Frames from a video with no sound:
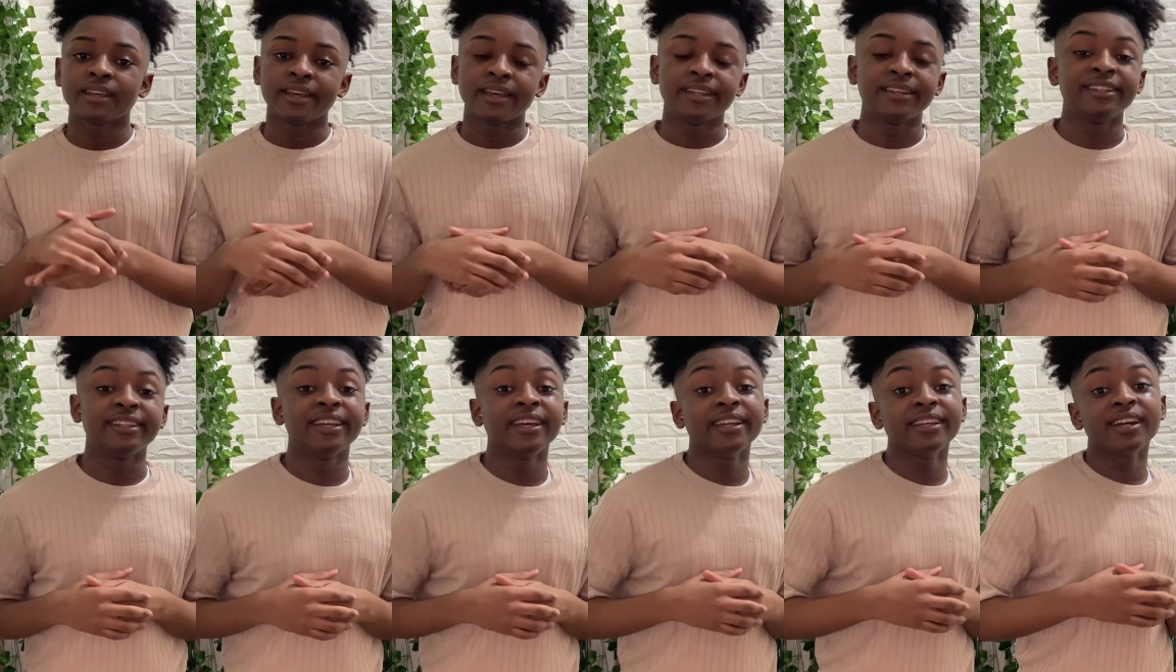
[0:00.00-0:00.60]
And
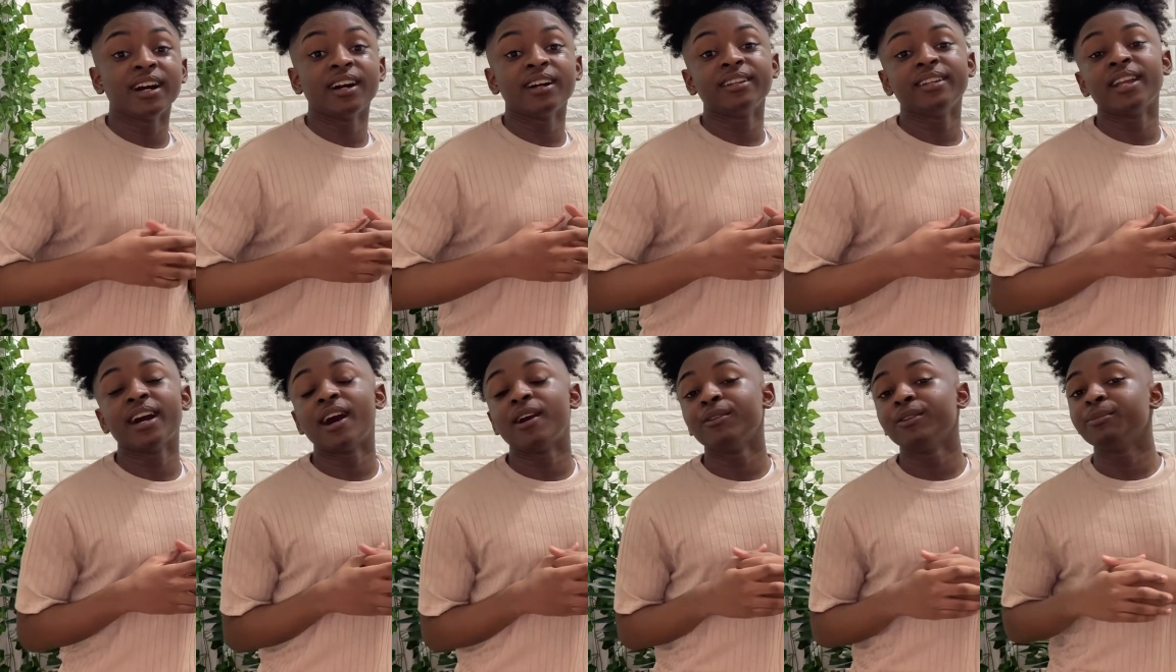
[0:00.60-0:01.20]
yeah, y'all,
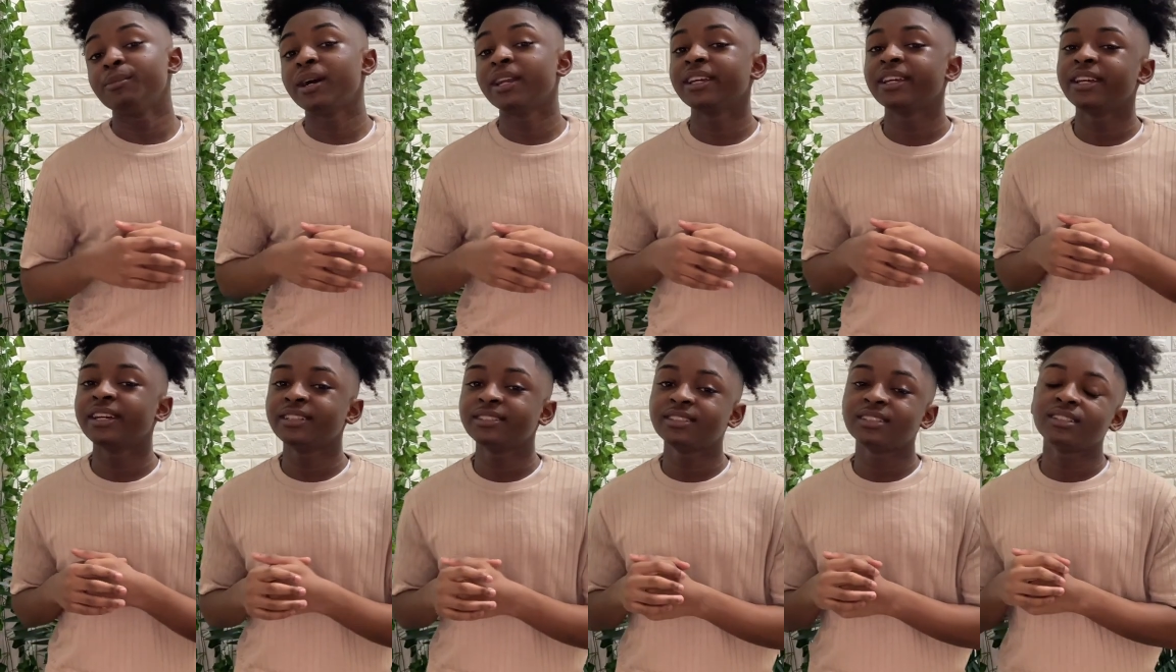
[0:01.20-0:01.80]
now we about to
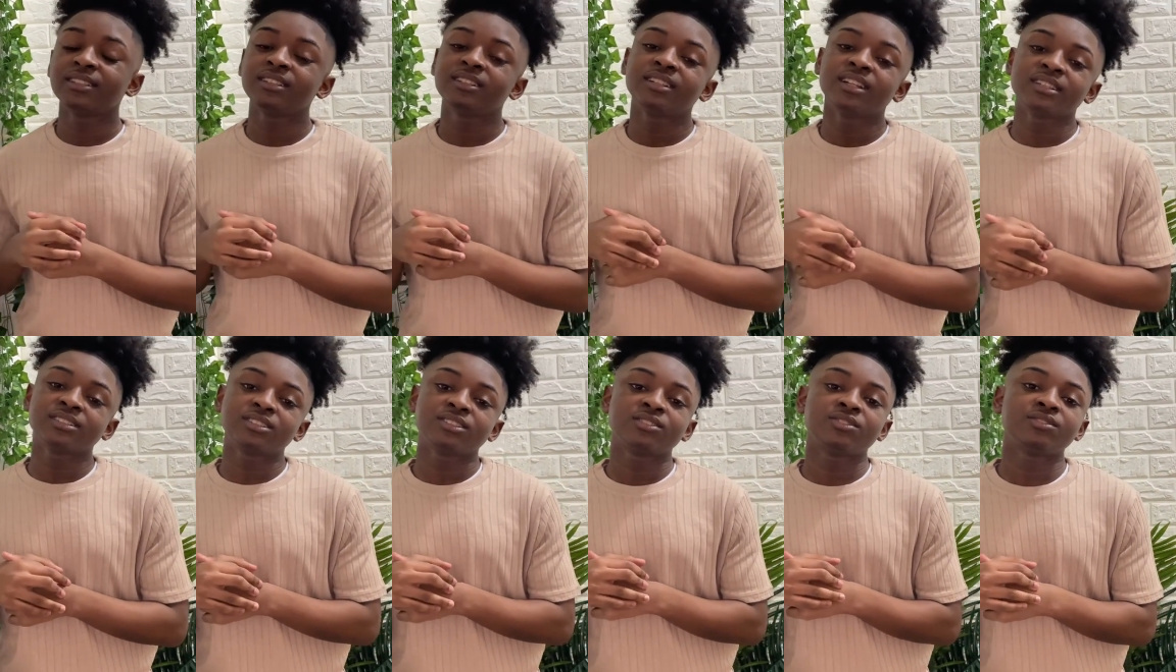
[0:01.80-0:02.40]
get into the next